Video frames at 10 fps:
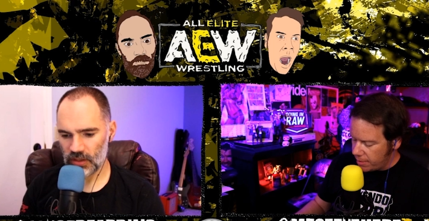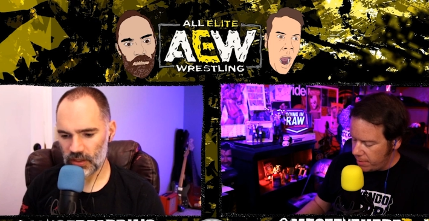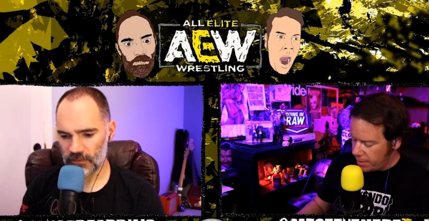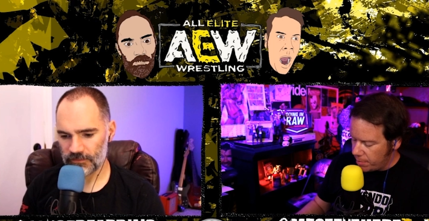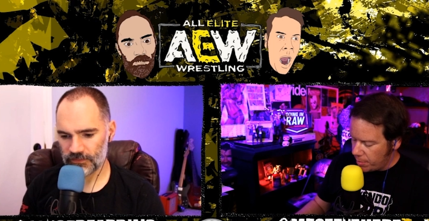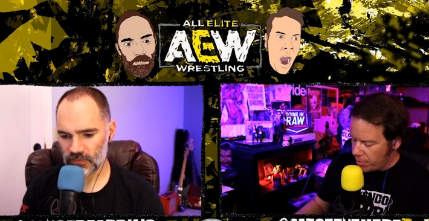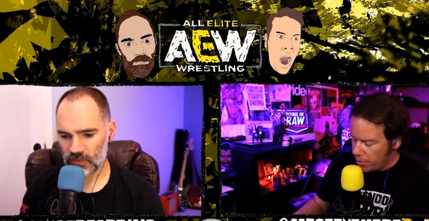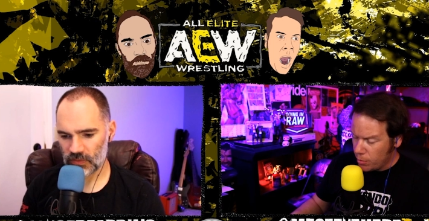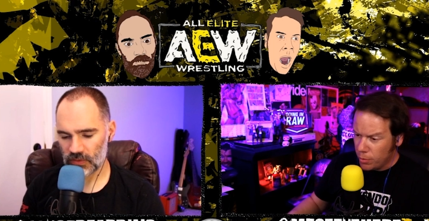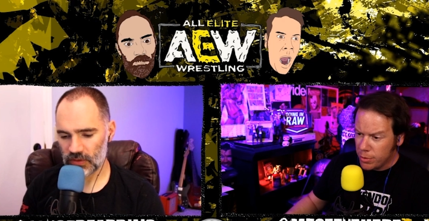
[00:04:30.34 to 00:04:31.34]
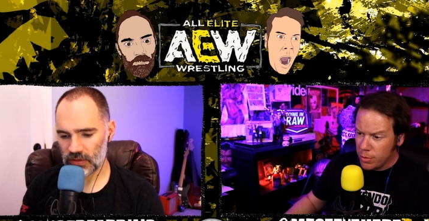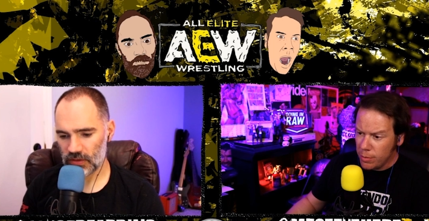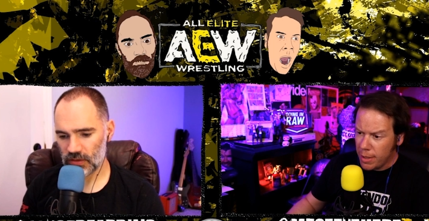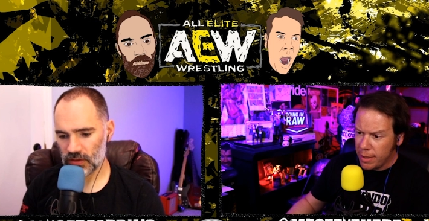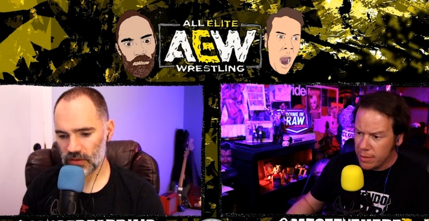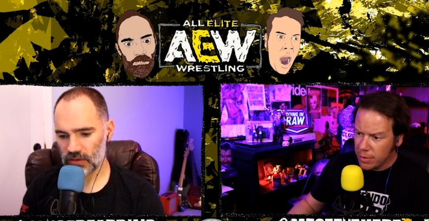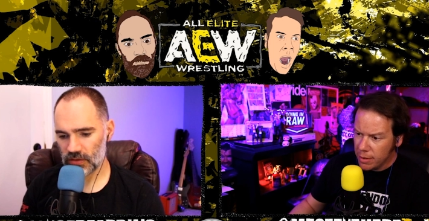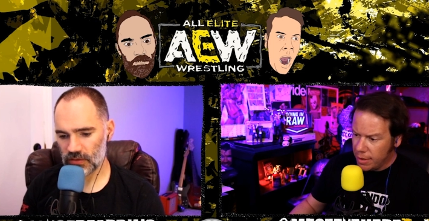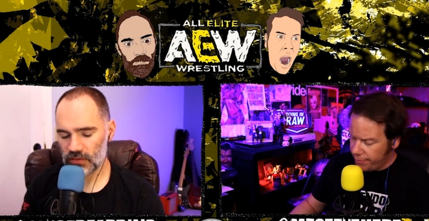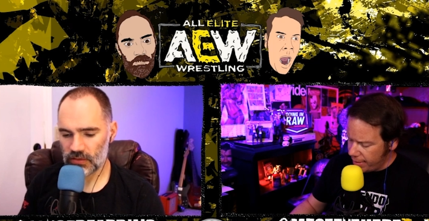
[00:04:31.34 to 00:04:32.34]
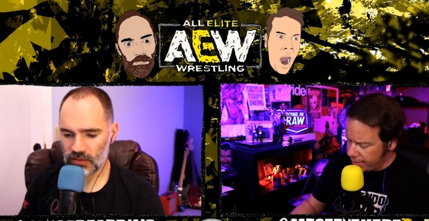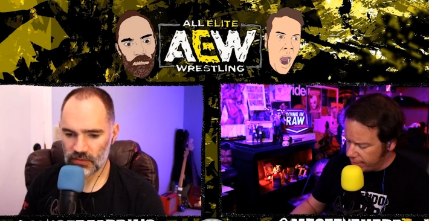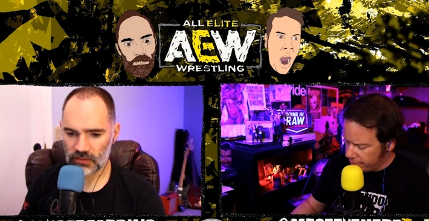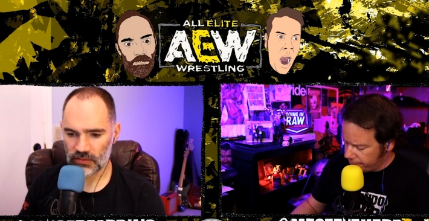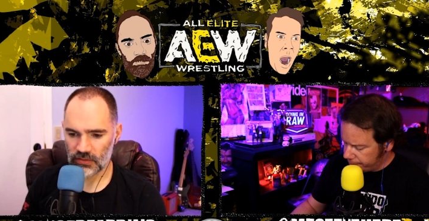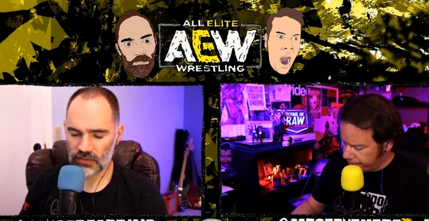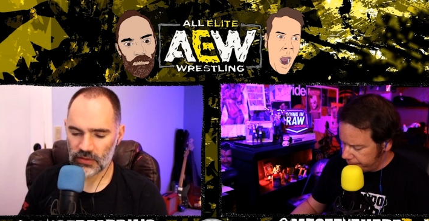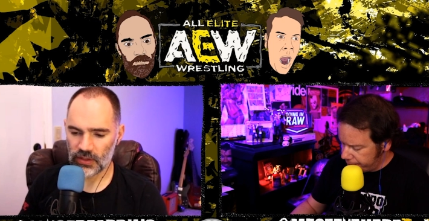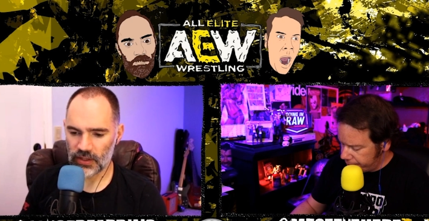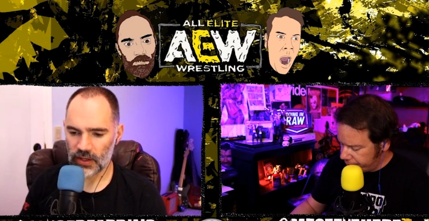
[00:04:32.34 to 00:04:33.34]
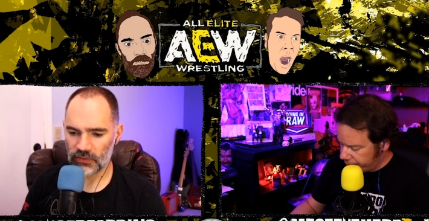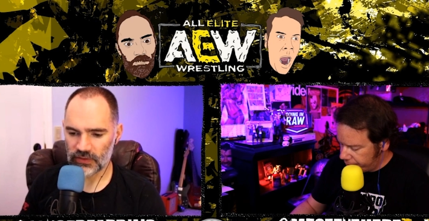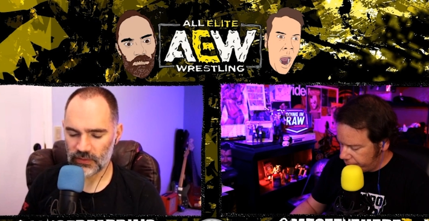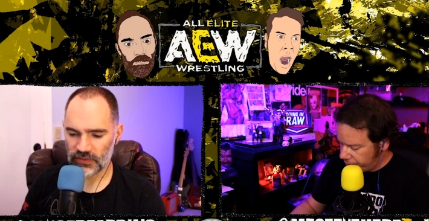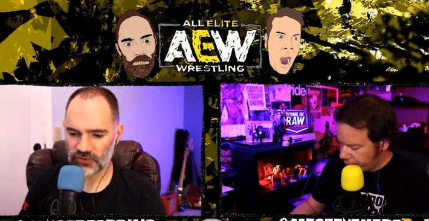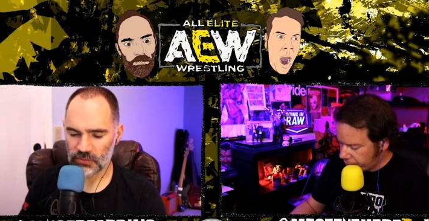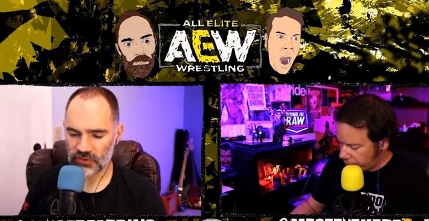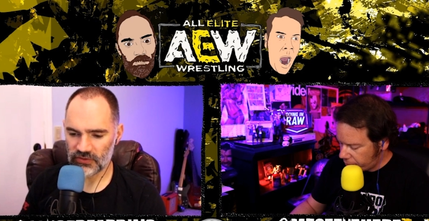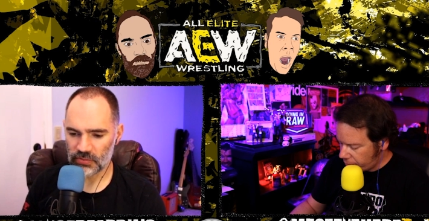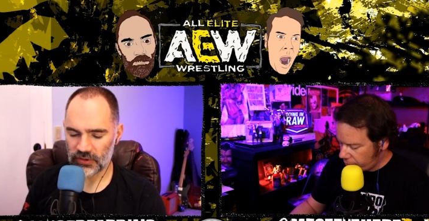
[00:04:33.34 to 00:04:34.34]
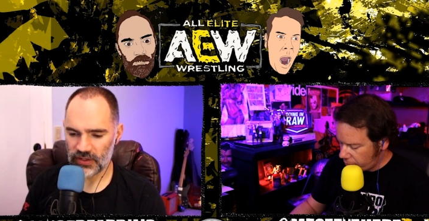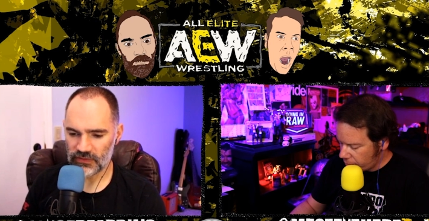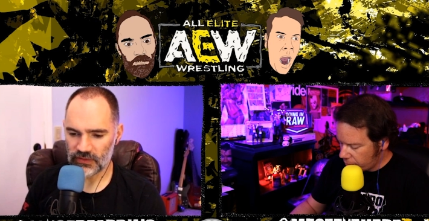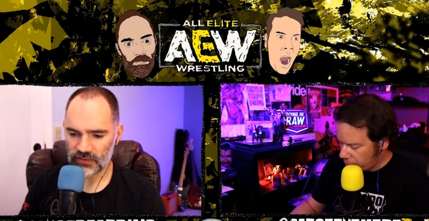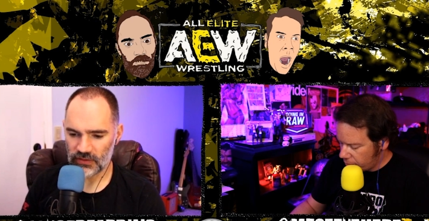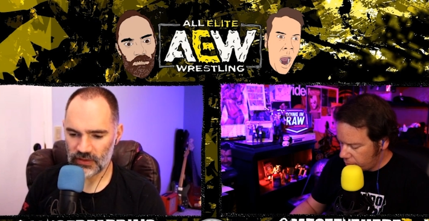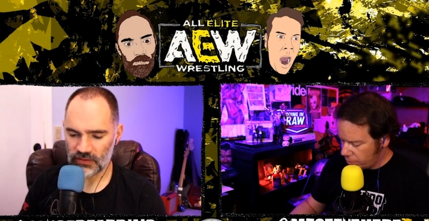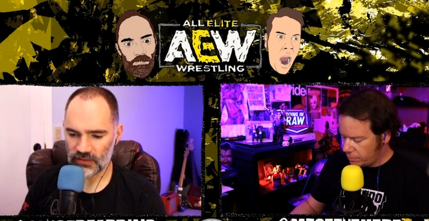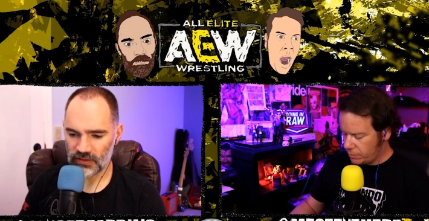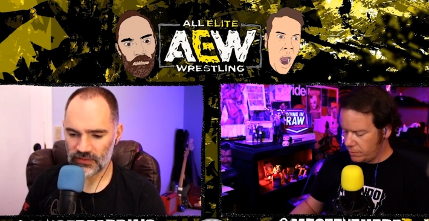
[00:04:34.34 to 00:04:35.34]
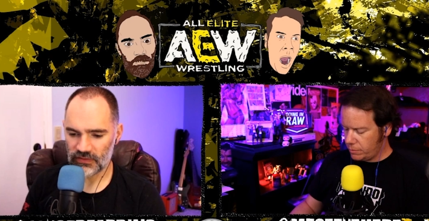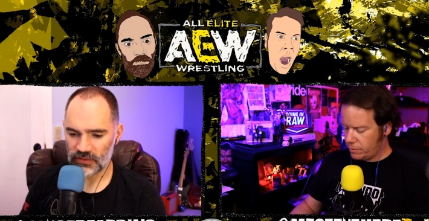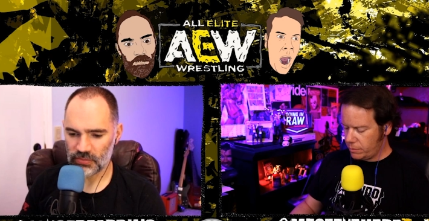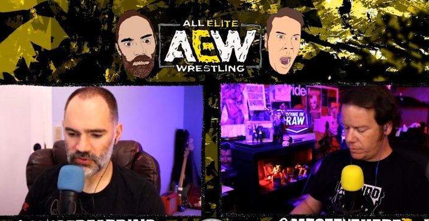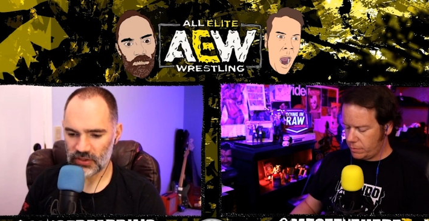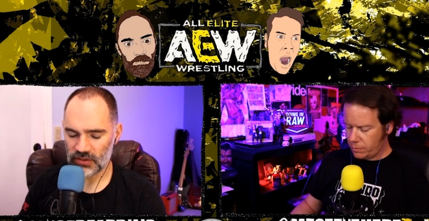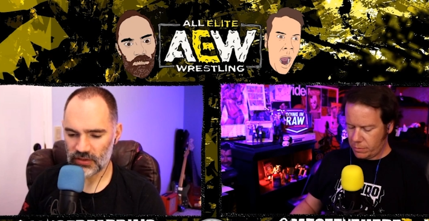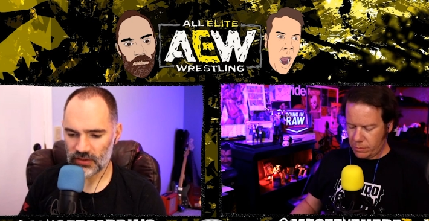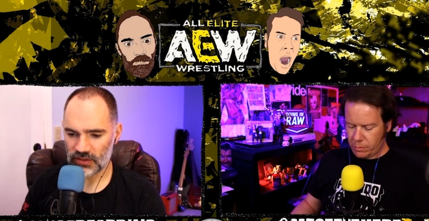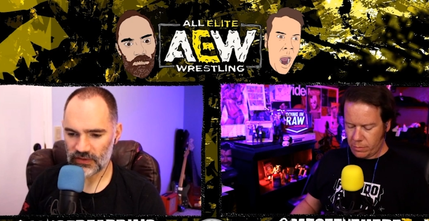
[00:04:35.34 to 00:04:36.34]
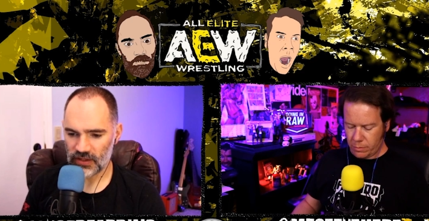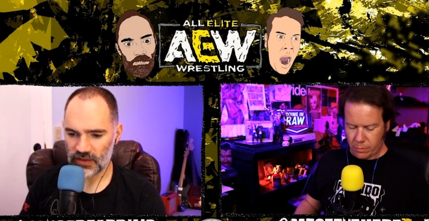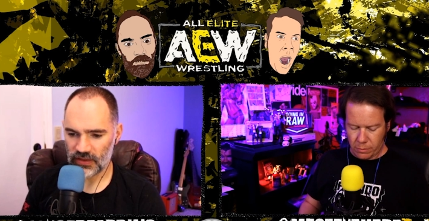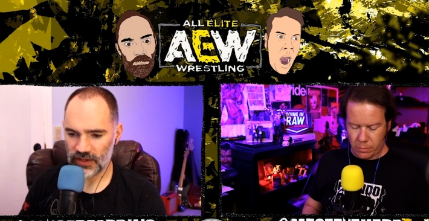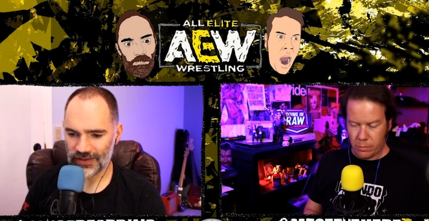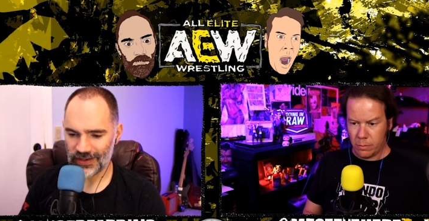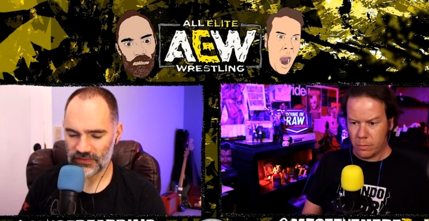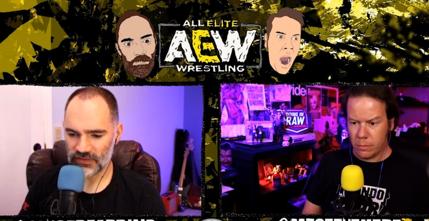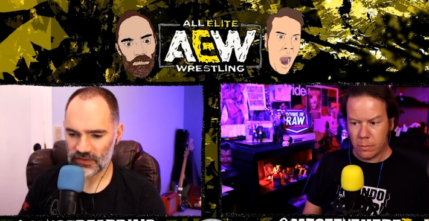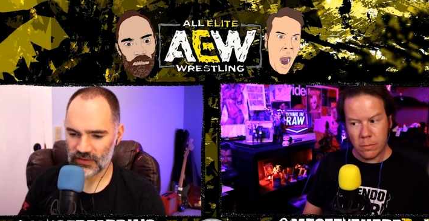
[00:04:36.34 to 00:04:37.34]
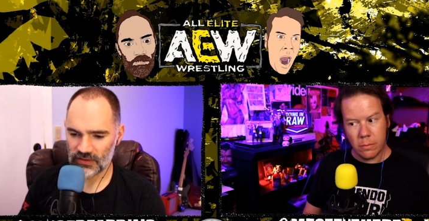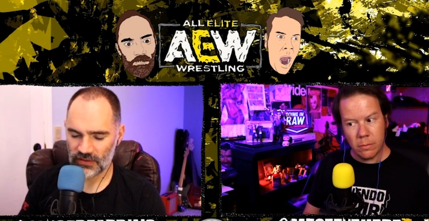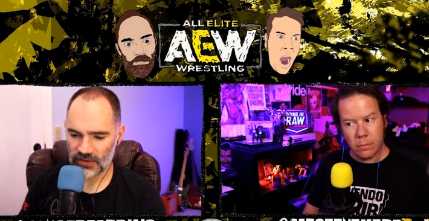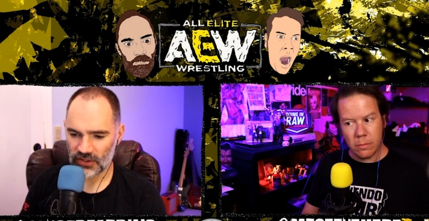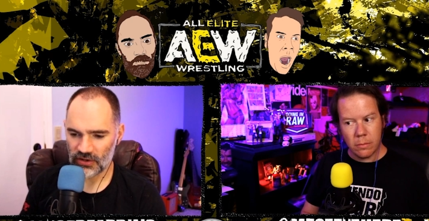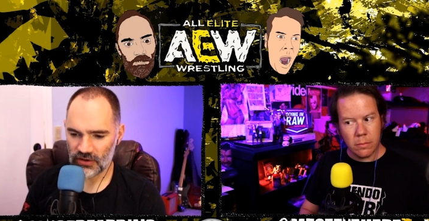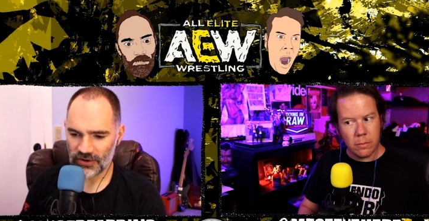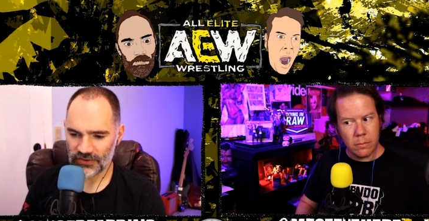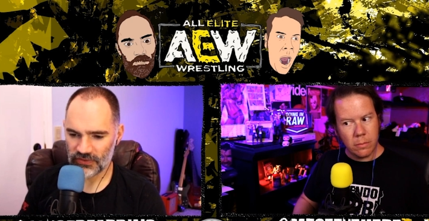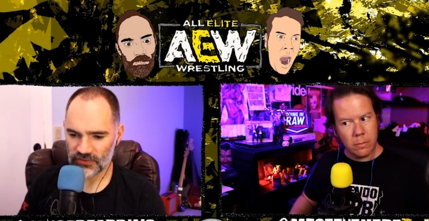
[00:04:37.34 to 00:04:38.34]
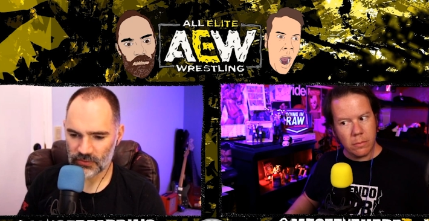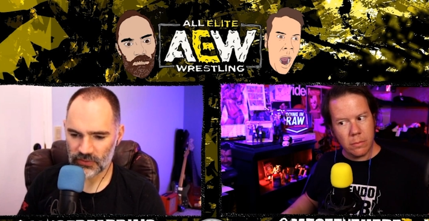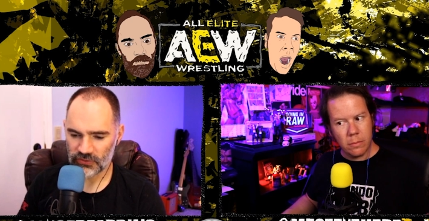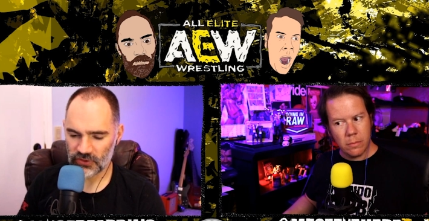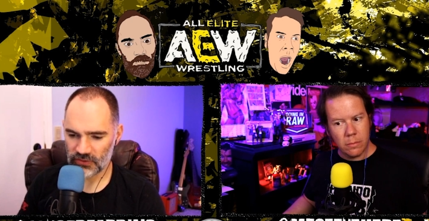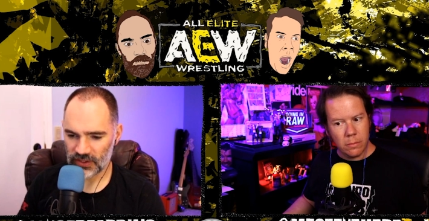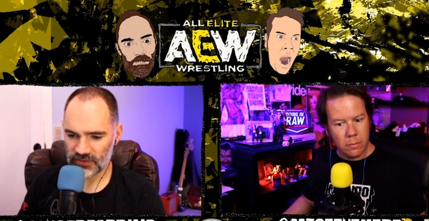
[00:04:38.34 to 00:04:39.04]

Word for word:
Speaker 1: yeah. to be a, a pretty cool two night event.
Speaker 2: Yeah, I was I was actually pretty surprised and, and honestly pretty uh, excited they announced the cards for both shows. I